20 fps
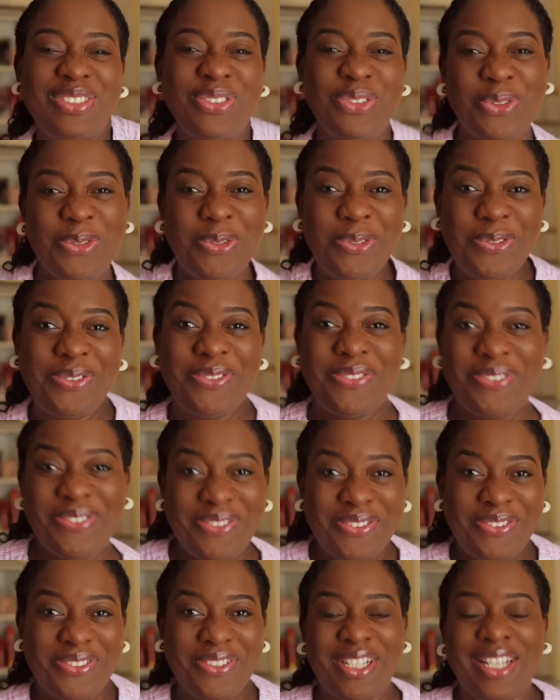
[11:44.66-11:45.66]

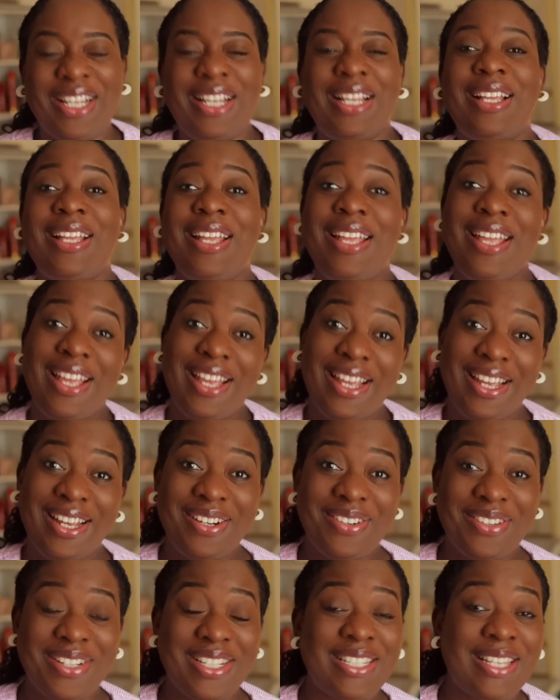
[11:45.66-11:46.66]
Ooh.
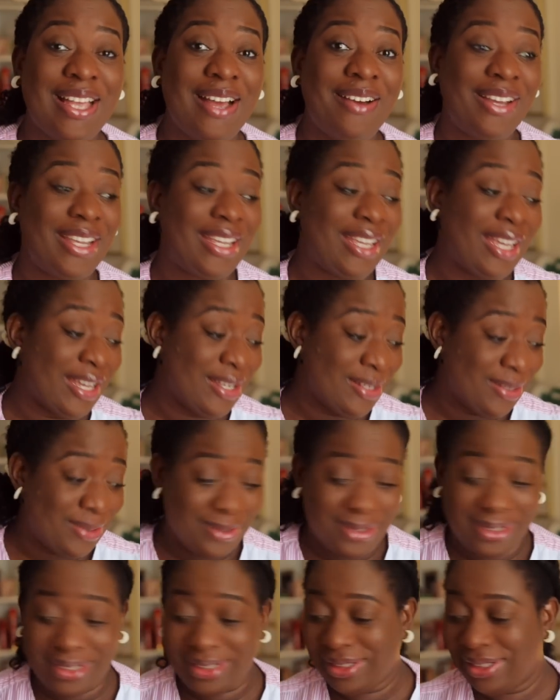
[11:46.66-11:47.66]
Anyways, how are you guys
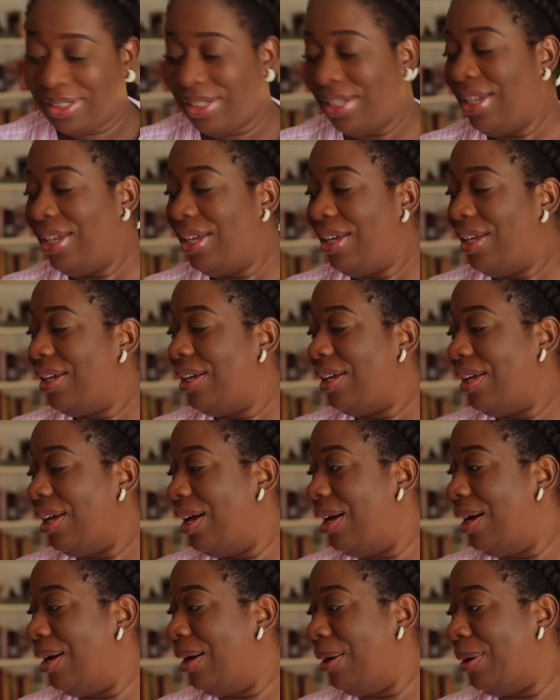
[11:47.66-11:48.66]
doing?
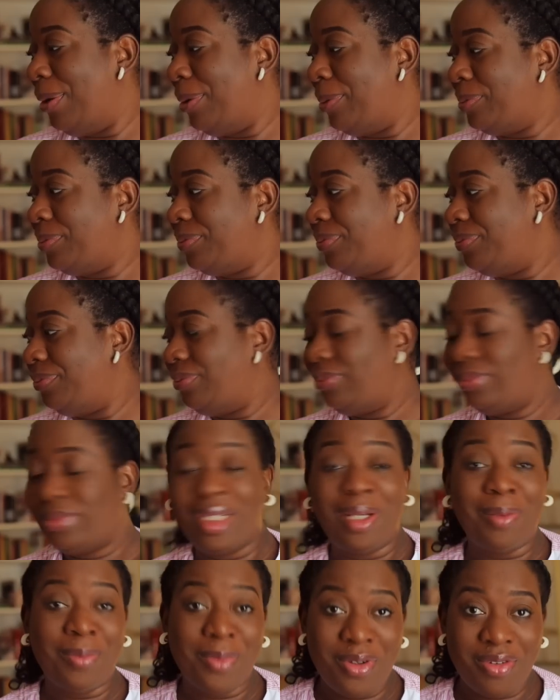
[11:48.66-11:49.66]

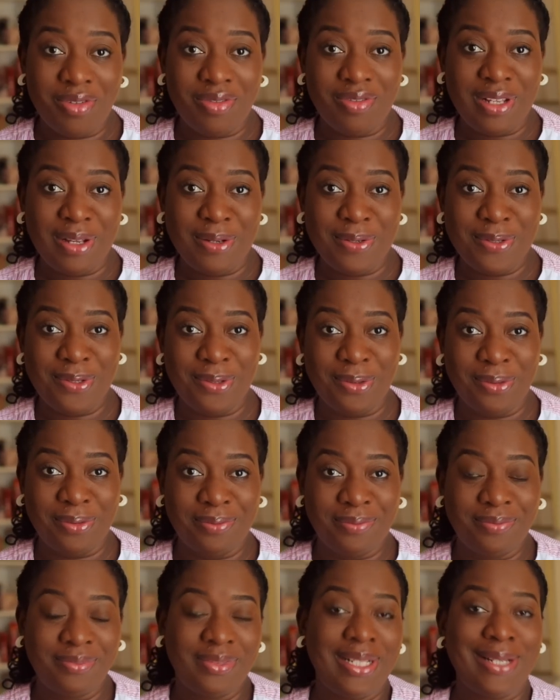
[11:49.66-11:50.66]
I'm off now, so
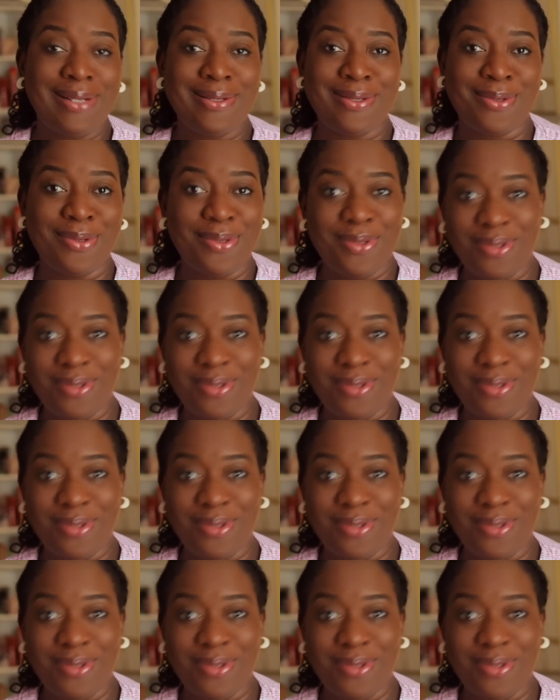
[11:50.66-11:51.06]
let's go